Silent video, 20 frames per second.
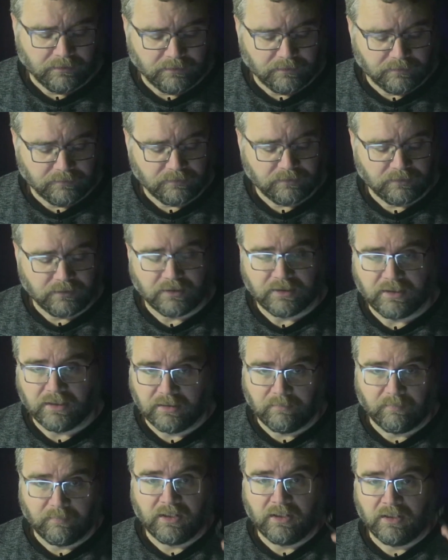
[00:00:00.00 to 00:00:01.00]
just get the
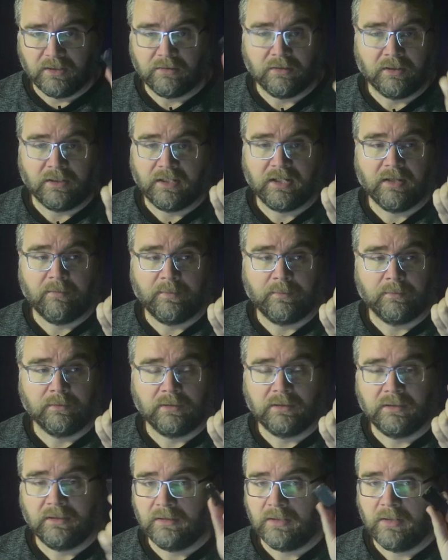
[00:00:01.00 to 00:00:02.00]
it's like a couple
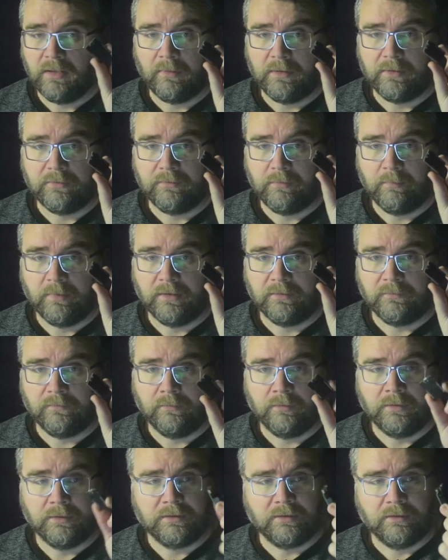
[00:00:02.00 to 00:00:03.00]
couple extra bucks. All
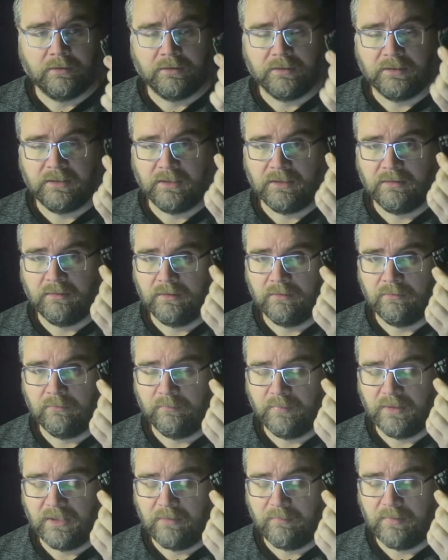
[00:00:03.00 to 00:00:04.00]
right, so just get the little
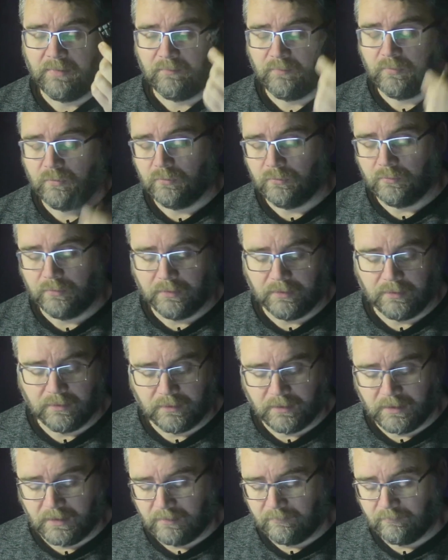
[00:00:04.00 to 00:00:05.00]
piggyback board
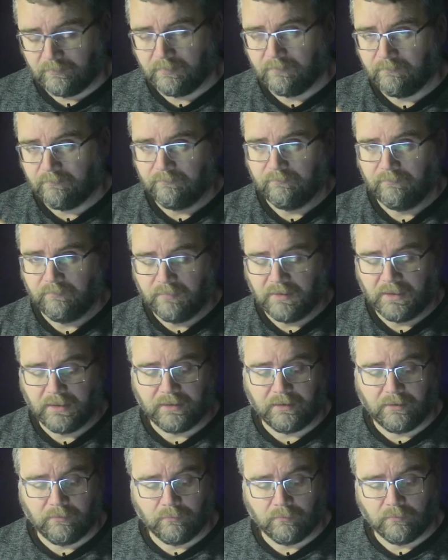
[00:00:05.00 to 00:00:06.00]
and plug
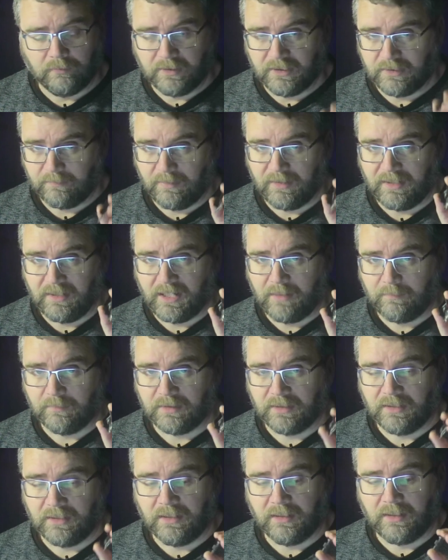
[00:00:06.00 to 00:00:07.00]
your USB cam into
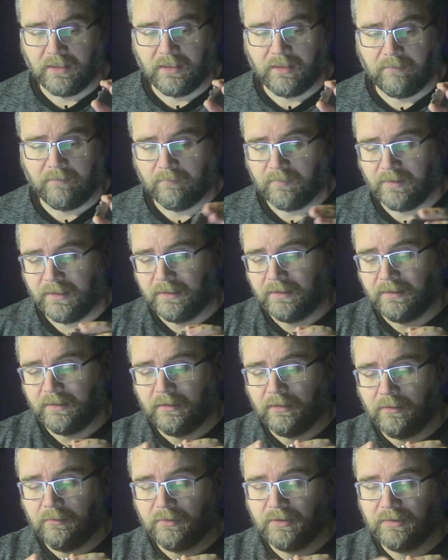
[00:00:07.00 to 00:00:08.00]
that and plug
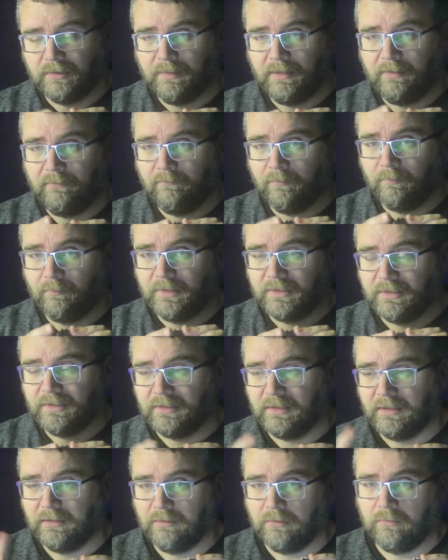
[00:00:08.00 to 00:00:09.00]
the USB from this
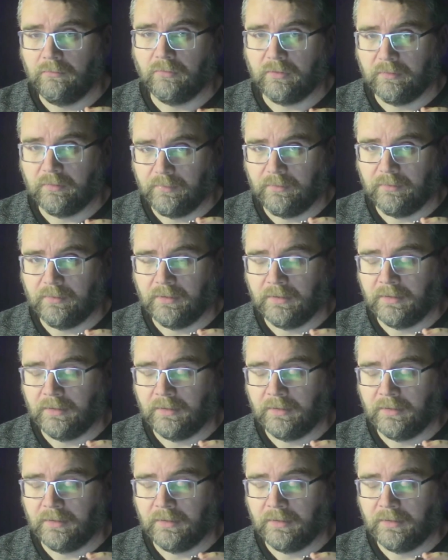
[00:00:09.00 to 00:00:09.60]
into your computer